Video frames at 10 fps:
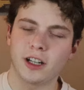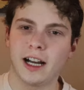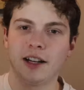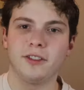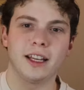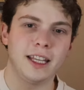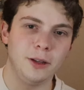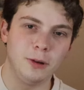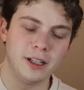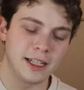kind of like he
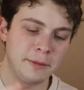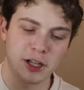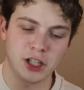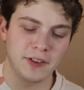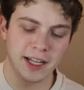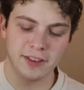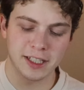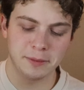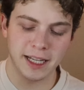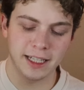was. I'm not sure if any of this
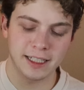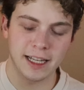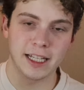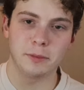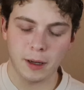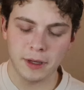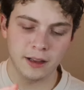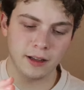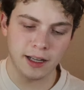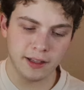is making sense. But I
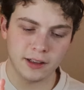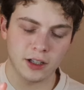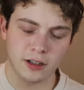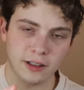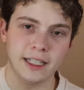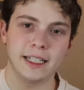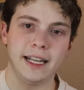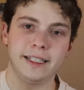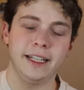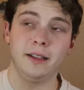mean, I think the girl is
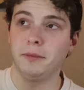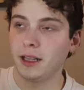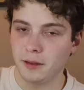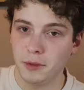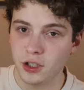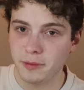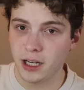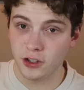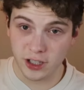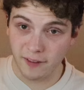18, but the music
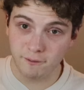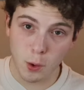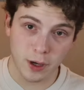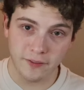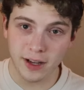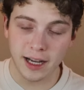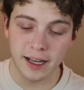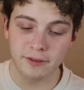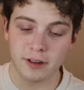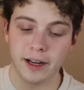manager is like
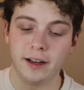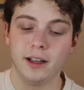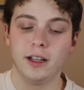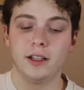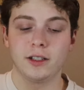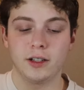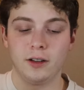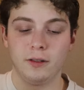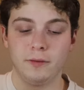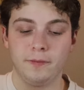45, right?
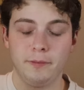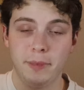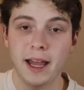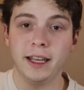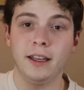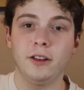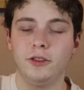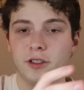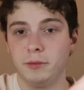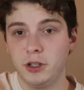So Benny,
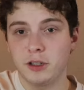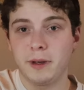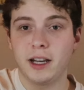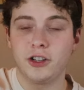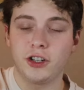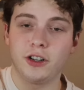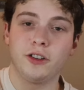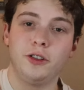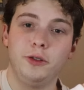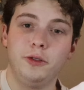who's the music
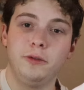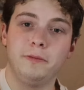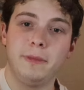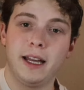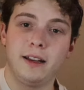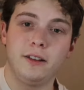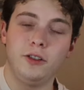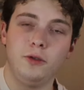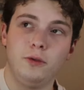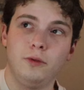manager
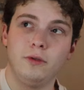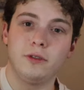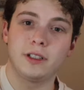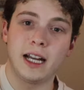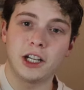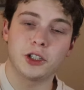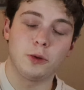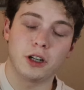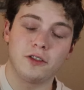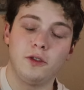who Sasha
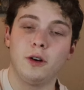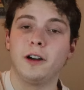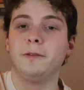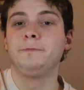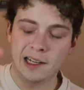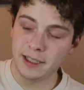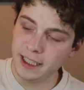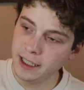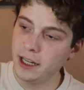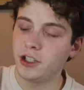worked for, is now a
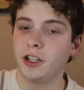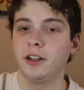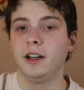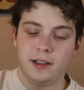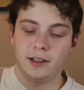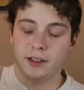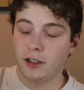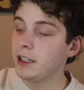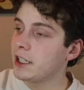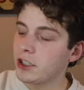teenager, and the
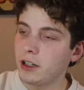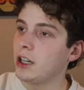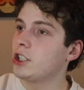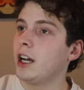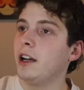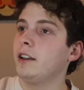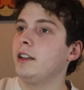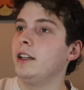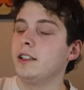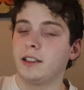girl he has a crush
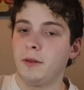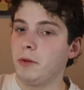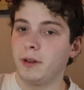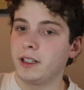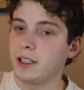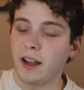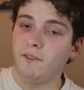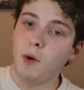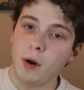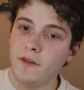on is sleeping with this like
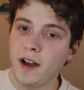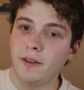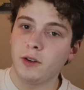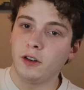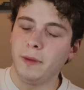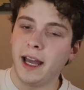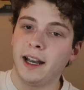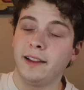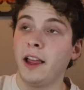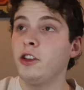45-year-old
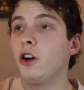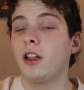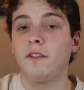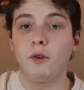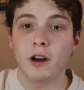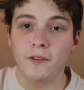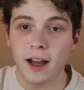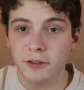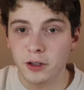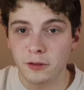man. And then you go to the
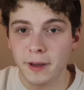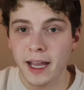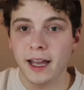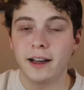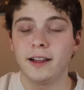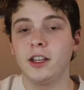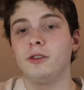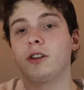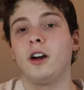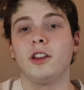45-year-old man, and then you
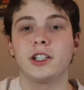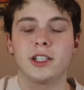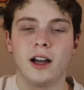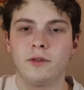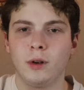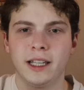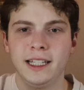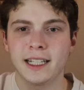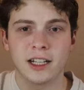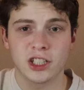learn all this stuff. Well,
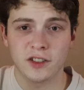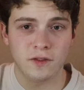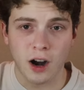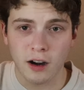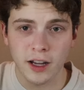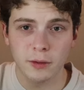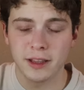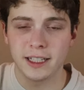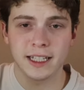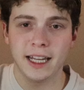he's on a safari
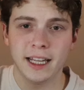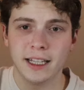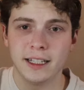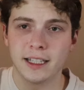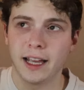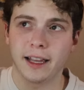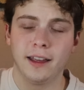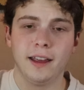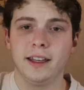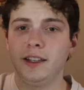with his kids like
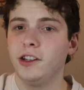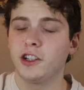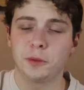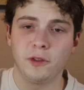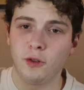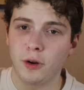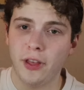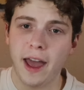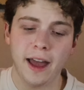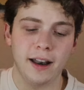years before
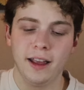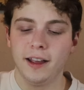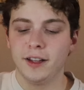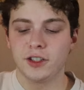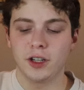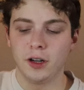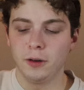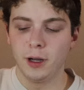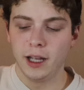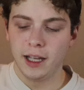that.
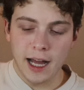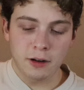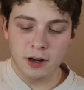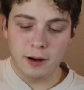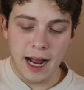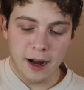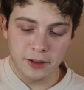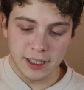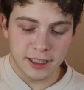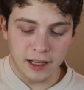So I don't know how
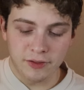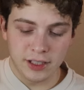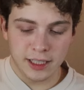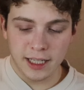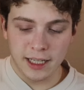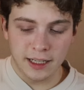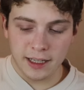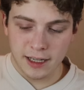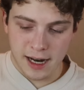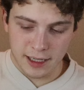this stuff is getting
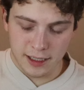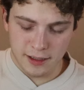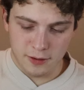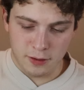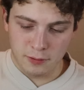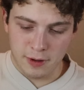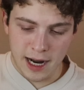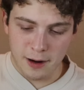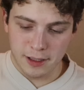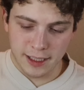connected or
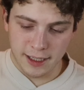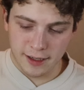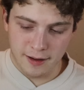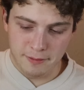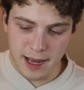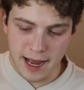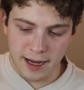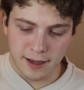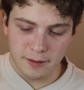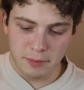how it's going to come
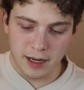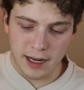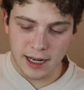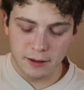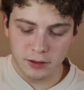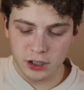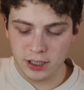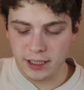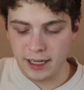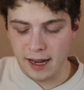back, but I will
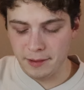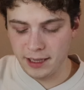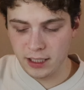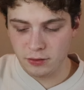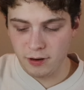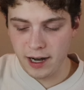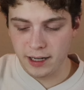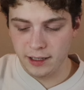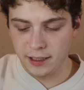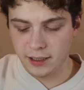just say, I mean, this
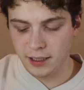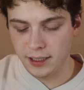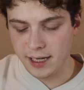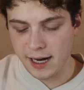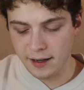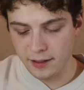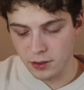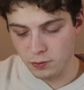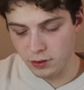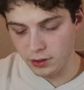writing is out of
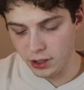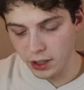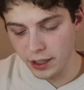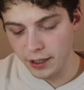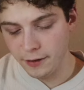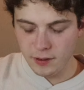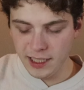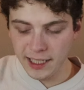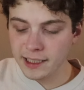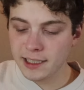this world good.
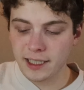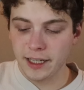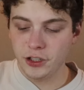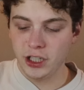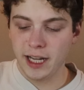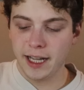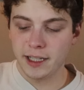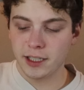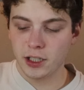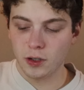The insight she
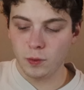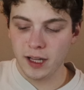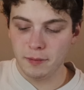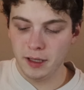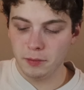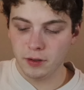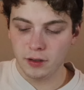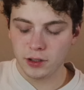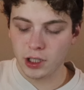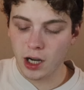has into the way
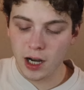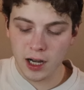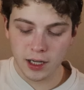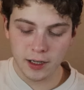people talk.